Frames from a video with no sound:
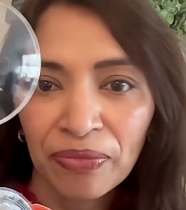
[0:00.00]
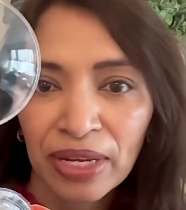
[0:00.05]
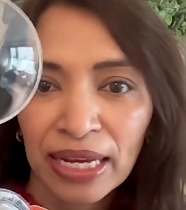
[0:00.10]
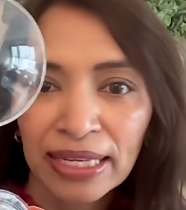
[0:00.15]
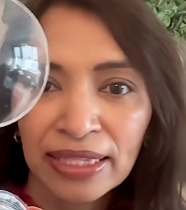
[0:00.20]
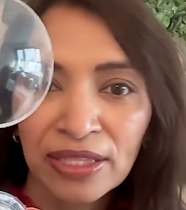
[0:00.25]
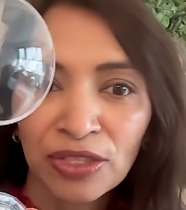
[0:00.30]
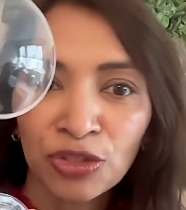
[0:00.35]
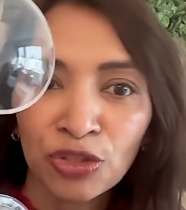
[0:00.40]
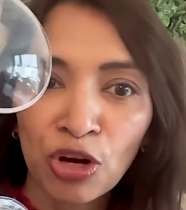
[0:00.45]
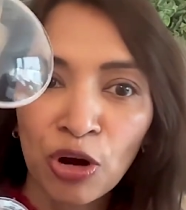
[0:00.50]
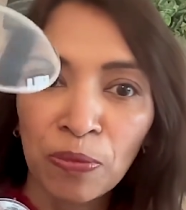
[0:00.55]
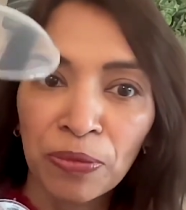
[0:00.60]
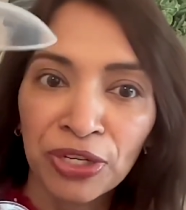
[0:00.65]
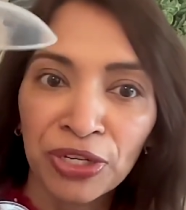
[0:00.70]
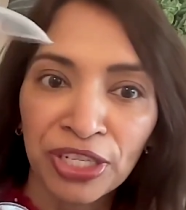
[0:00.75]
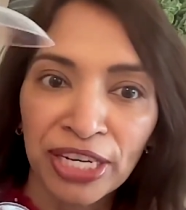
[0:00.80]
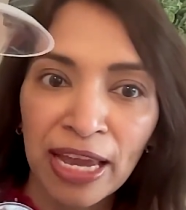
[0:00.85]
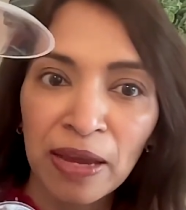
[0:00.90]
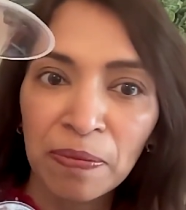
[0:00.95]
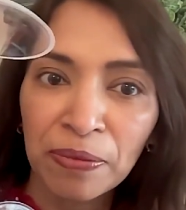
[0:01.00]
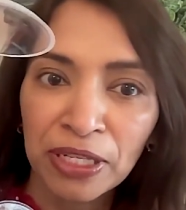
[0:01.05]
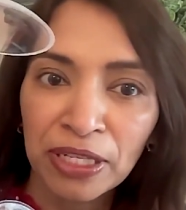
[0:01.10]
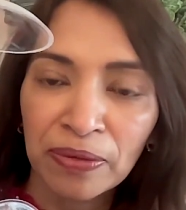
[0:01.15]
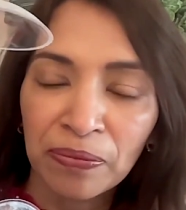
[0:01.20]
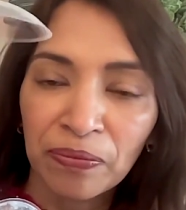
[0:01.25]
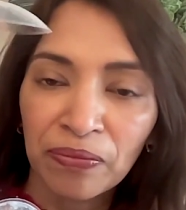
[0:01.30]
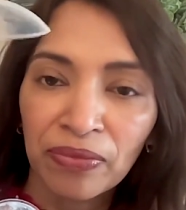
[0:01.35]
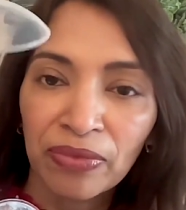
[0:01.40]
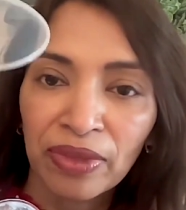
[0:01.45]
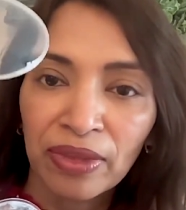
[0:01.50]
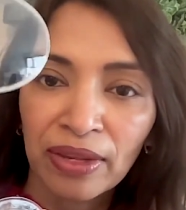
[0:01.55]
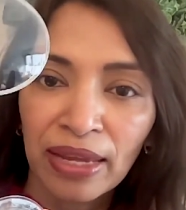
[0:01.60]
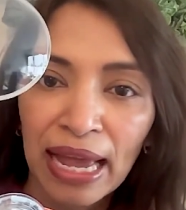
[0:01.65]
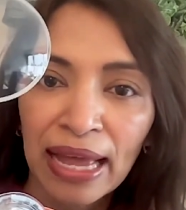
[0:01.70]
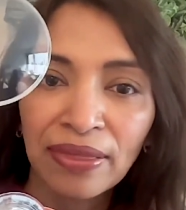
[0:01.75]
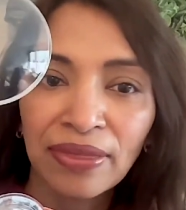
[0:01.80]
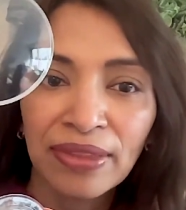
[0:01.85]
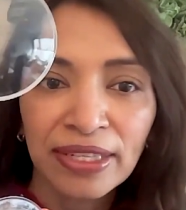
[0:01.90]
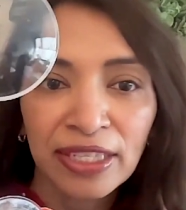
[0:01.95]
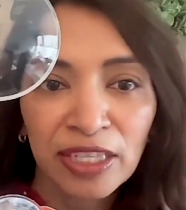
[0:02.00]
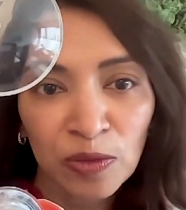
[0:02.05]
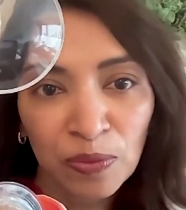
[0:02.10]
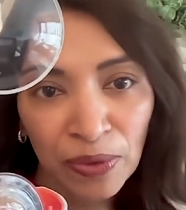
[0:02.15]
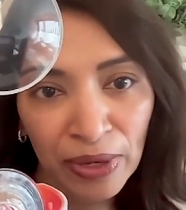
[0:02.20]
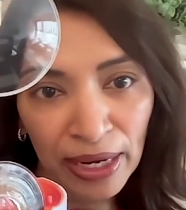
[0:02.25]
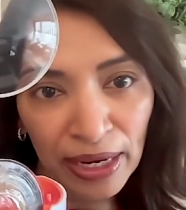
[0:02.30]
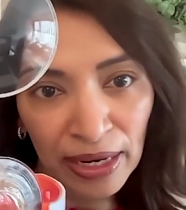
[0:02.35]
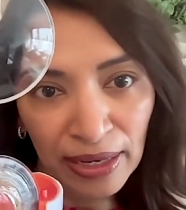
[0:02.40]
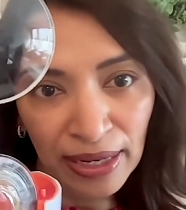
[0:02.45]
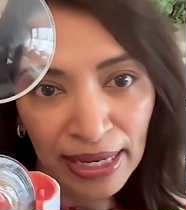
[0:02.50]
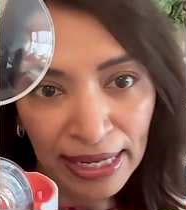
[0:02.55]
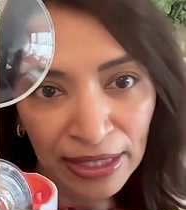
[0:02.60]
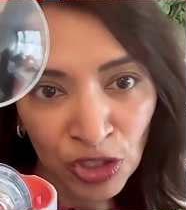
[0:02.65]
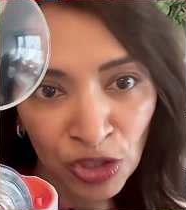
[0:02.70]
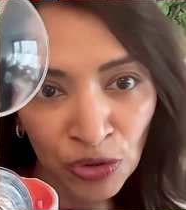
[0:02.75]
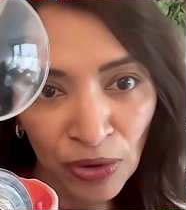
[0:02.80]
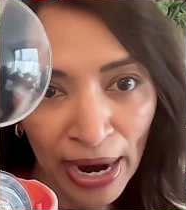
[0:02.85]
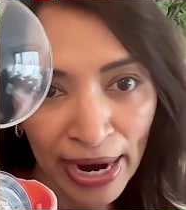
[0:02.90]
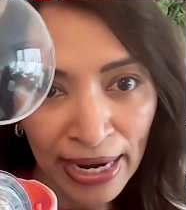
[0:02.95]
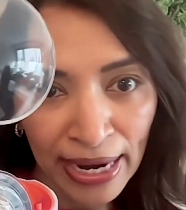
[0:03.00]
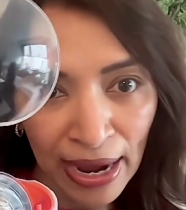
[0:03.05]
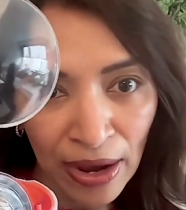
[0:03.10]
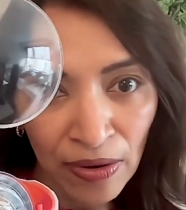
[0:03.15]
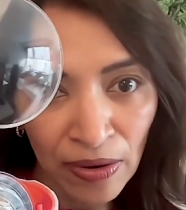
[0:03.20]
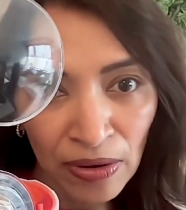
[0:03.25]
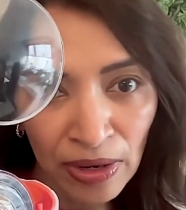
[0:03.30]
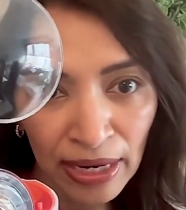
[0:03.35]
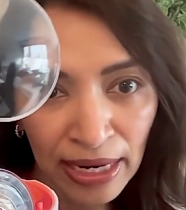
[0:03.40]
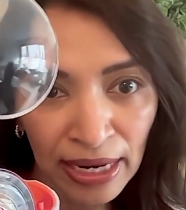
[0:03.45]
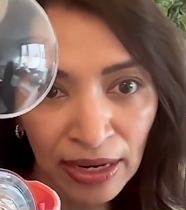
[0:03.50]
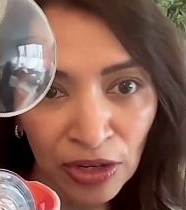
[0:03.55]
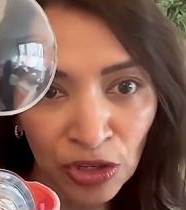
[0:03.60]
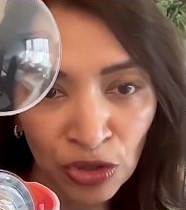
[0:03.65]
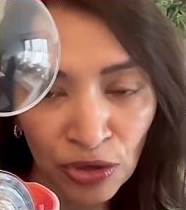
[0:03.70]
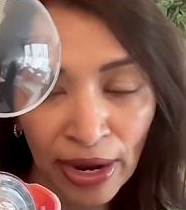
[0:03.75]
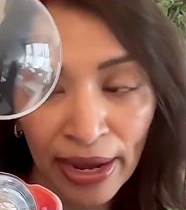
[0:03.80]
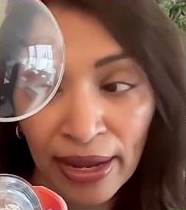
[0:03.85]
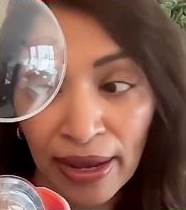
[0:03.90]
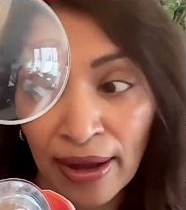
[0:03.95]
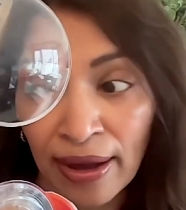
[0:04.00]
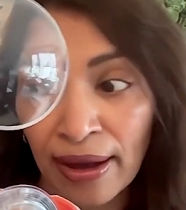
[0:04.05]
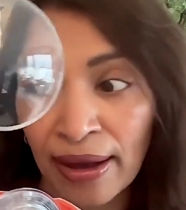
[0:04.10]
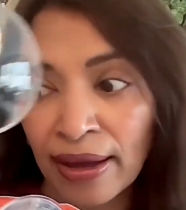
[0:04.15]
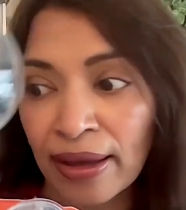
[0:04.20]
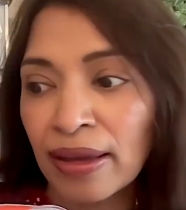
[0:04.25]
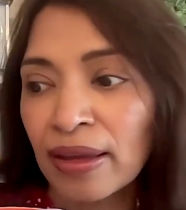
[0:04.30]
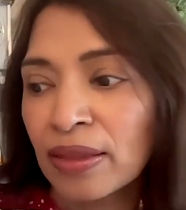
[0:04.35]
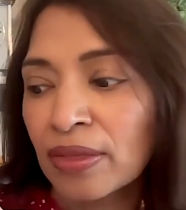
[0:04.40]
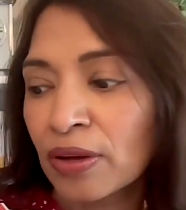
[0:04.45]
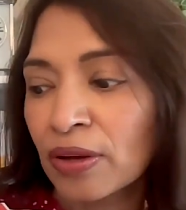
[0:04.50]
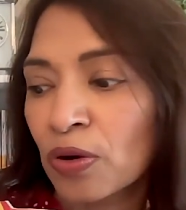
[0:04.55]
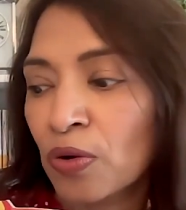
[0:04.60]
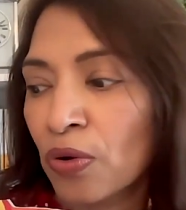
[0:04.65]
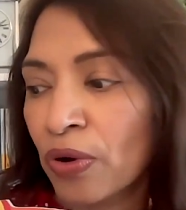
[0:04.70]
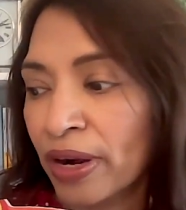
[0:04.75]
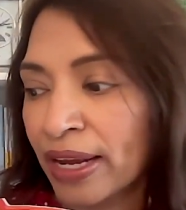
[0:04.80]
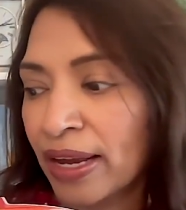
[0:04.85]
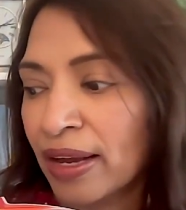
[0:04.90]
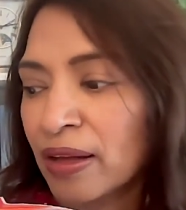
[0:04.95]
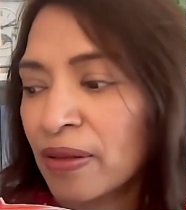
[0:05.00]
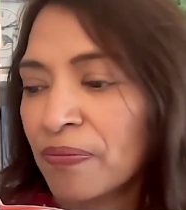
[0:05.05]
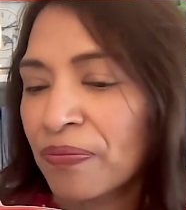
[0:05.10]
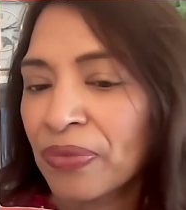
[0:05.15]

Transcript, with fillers: It's dome-shaped, and this is what gets dried out in dry eye, the cornea.